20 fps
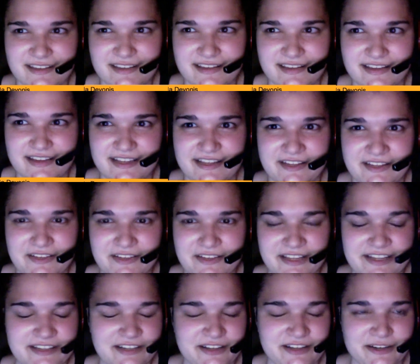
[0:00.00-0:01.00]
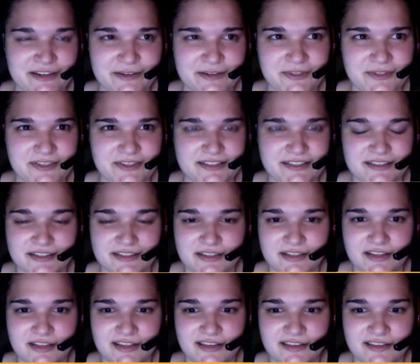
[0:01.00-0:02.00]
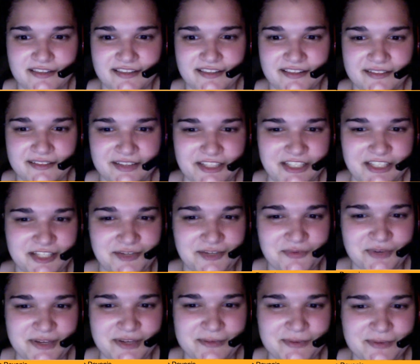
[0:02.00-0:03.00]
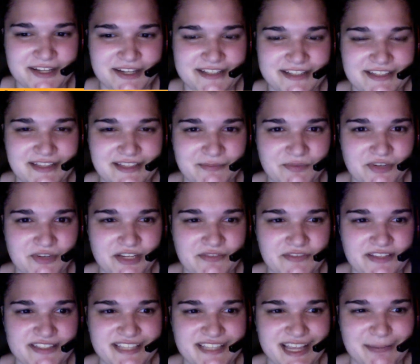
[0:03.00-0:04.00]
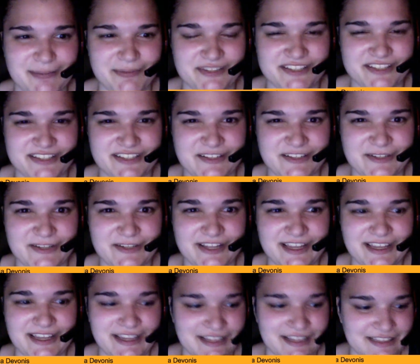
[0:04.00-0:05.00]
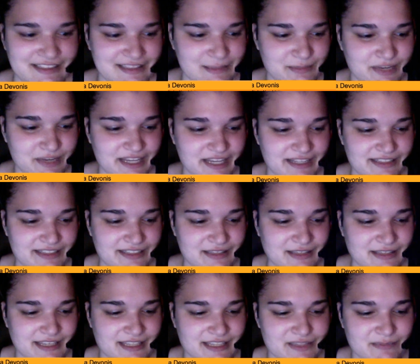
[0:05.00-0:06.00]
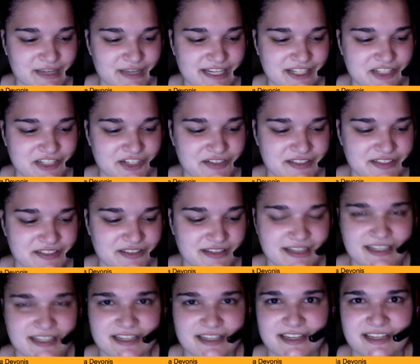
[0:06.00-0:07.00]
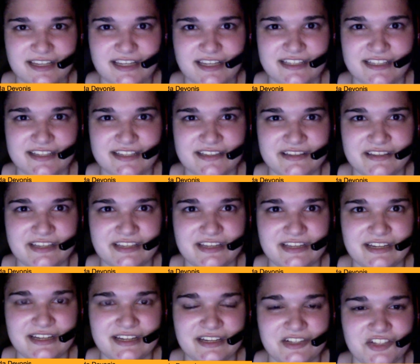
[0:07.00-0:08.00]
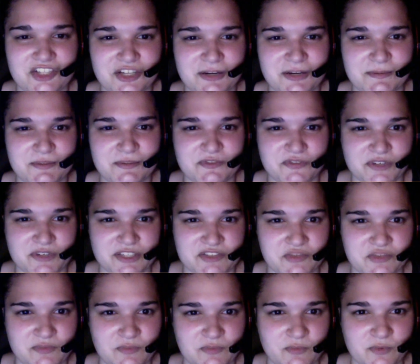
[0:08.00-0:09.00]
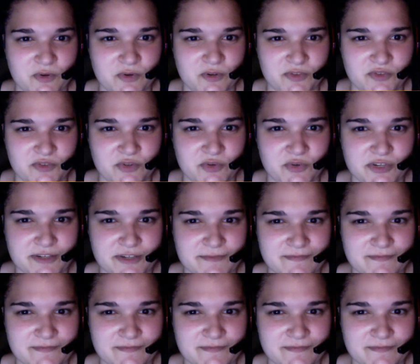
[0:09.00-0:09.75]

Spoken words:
And they're like, no. Well, you rewind to the previous episode, his manager is like, he doesn't need any germs for his world tour.